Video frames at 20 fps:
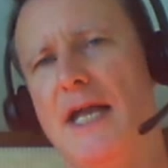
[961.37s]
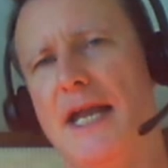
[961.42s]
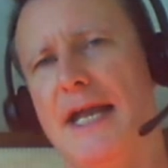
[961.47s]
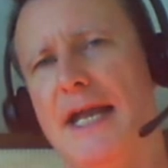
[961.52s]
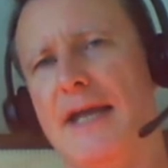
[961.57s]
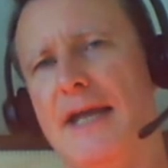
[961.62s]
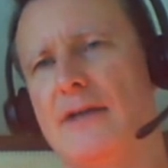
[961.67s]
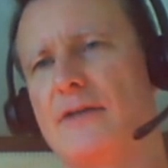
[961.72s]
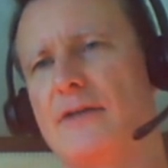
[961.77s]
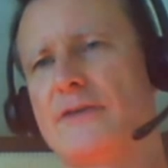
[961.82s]

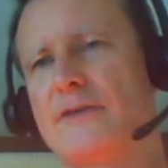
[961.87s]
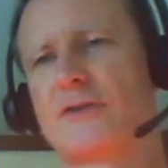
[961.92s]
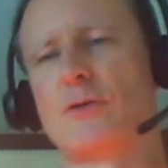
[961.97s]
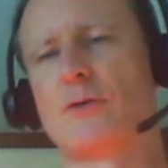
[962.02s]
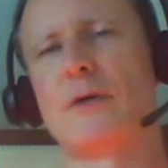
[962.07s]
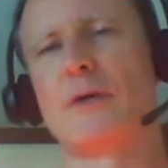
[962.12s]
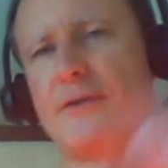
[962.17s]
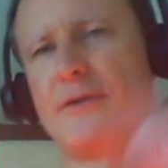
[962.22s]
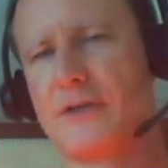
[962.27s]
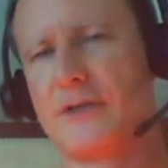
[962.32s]
And so
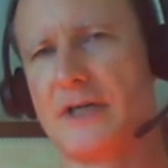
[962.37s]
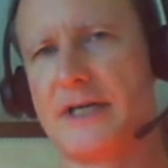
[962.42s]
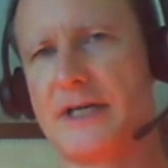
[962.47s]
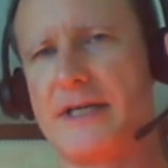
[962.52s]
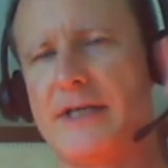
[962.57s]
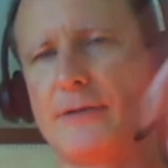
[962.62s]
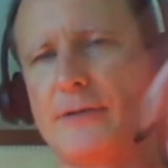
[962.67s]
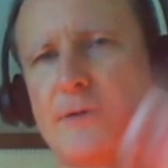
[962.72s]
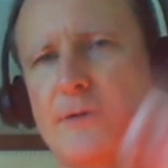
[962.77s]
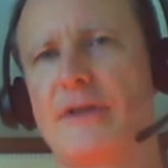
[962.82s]
what you've done
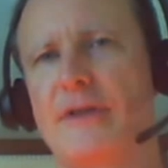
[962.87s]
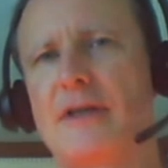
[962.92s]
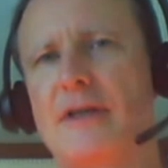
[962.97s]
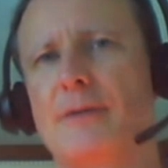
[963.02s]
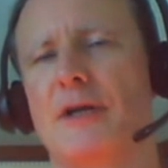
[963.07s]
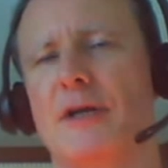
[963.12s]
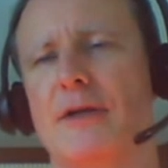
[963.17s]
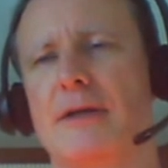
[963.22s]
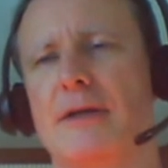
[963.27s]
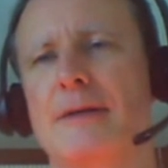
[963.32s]
here, think
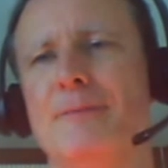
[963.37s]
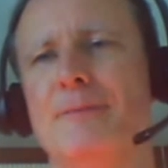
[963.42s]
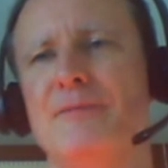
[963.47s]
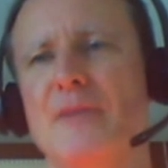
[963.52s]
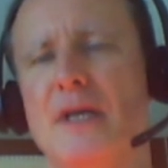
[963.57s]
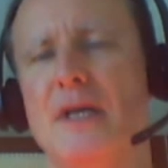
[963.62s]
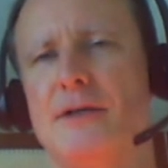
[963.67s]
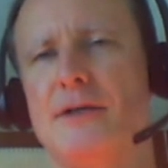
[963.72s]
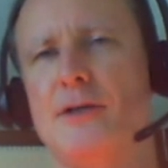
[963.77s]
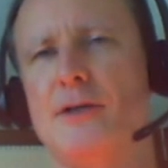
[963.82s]
about it,
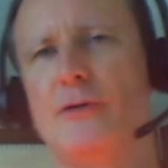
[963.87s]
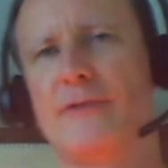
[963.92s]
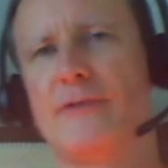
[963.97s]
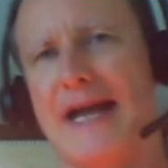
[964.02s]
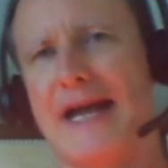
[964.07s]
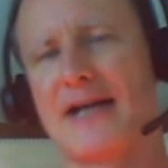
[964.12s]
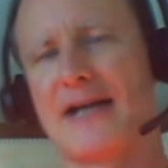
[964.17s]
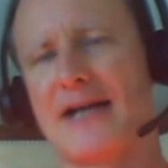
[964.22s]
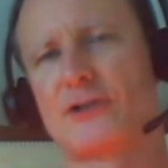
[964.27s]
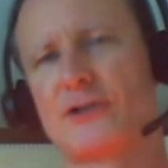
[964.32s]
you've
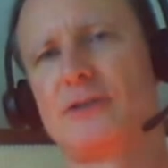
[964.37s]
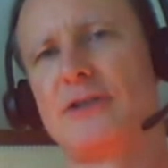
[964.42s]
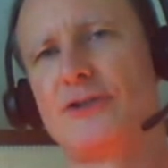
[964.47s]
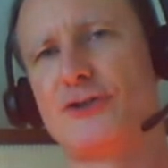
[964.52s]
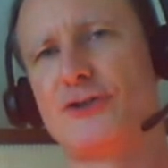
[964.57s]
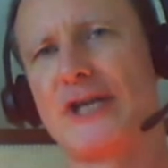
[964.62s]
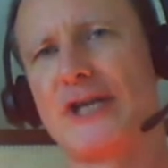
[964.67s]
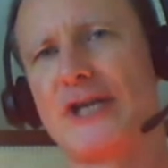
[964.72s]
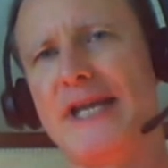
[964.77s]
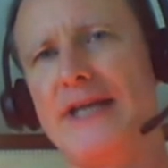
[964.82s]
actually
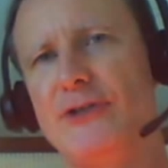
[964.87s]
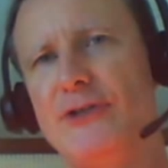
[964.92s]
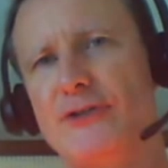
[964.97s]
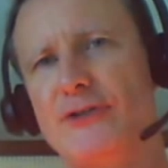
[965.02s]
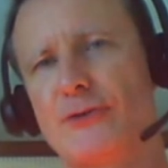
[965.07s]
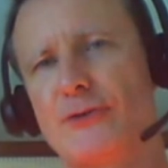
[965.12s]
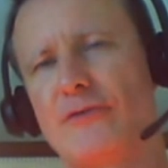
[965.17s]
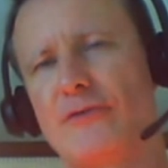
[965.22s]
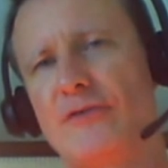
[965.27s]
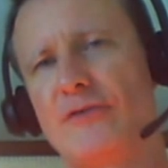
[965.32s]

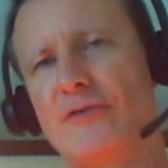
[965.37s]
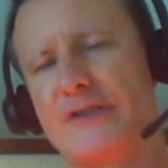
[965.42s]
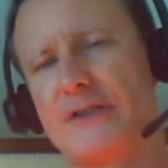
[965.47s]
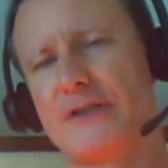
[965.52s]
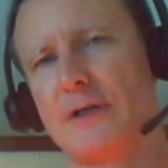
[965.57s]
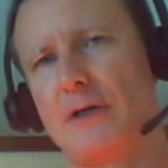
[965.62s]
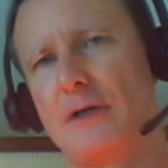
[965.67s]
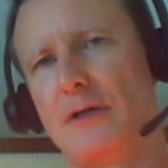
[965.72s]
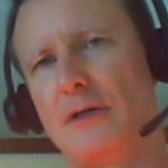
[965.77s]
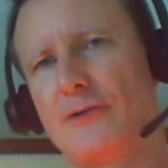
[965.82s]
changed your
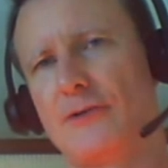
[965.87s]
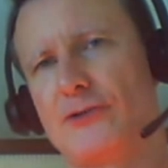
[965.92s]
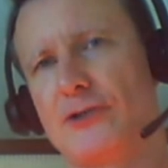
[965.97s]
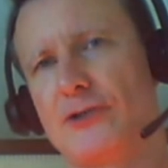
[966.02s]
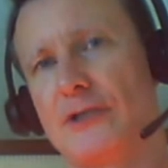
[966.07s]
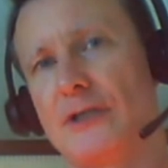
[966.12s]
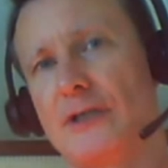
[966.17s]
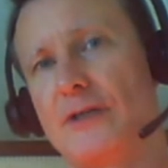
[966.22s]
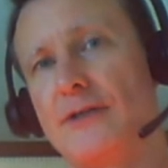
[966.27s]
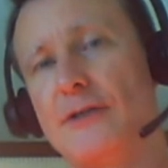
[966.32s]

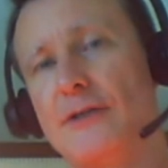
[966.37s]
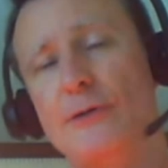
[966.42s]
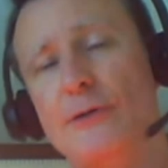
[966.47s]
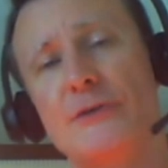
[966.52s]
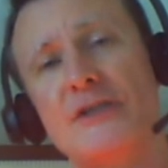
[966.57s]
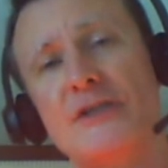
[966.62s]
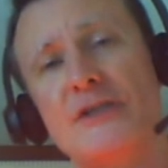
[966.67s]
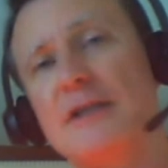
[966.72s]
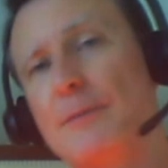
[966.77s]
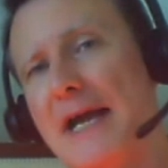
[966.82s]
physiology
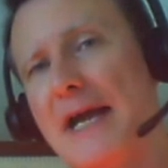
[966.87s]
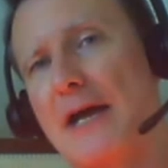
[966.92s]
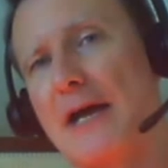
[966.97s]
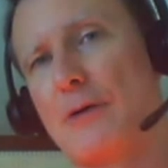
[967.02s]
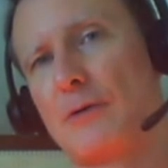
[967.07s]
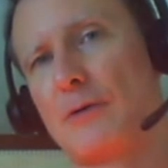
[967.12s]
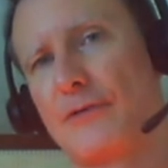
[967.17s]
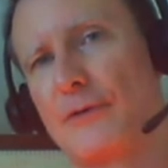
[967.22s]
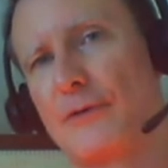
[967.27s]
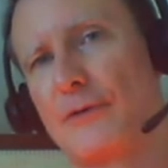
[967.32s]
using the
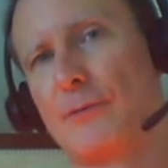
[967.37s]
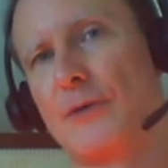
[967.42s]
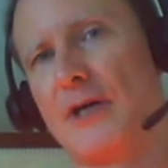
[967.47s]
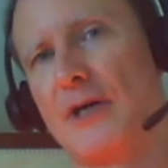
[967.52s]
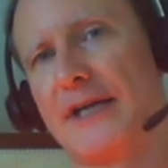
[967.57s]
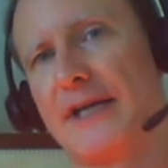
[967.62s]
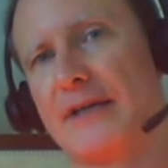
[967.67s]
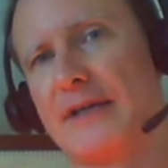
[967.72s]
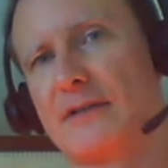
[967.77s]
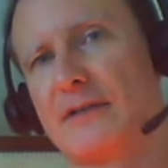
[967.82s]
power of your
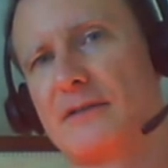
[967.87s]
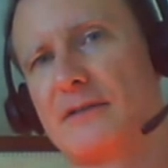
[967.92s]
mind.